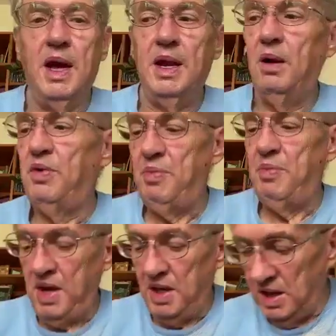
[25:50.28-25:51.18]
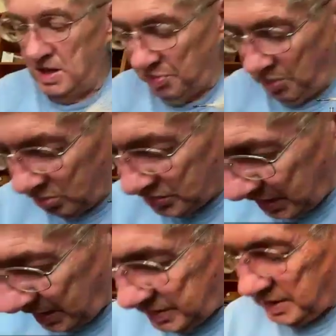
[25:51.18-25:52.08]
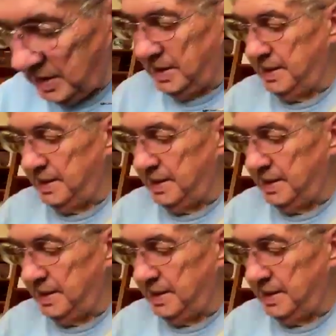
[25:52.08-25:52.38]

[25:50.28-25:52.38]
And I'll repeat this process